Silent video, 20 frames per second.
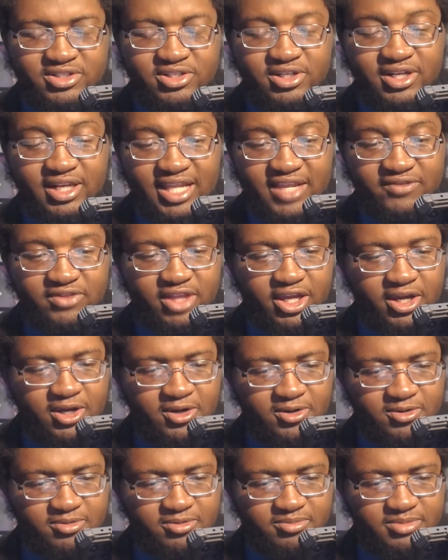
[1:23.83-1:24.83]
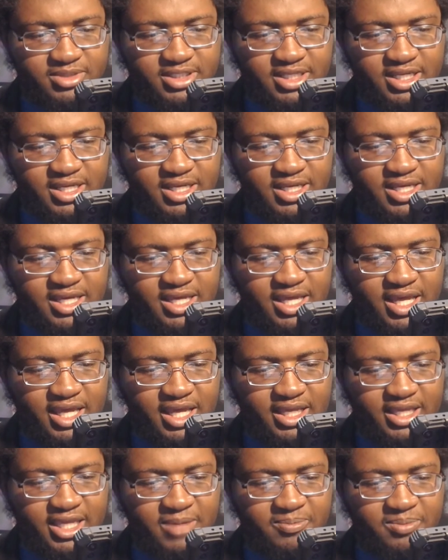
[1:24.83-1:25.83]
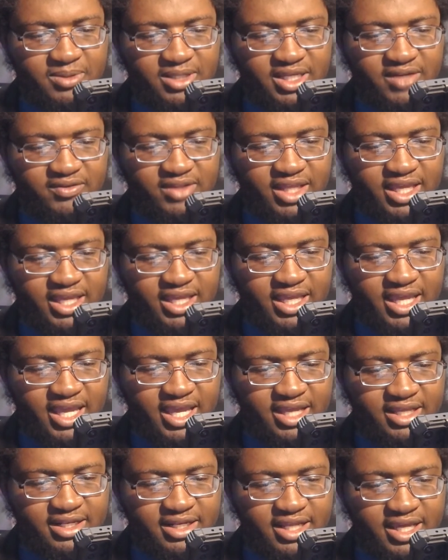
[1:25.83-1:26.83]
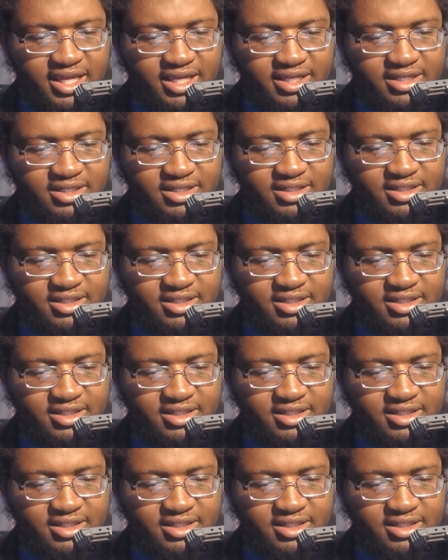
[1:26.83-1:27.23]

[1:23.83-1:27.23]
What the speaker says: leave their homes. I can't believe they had that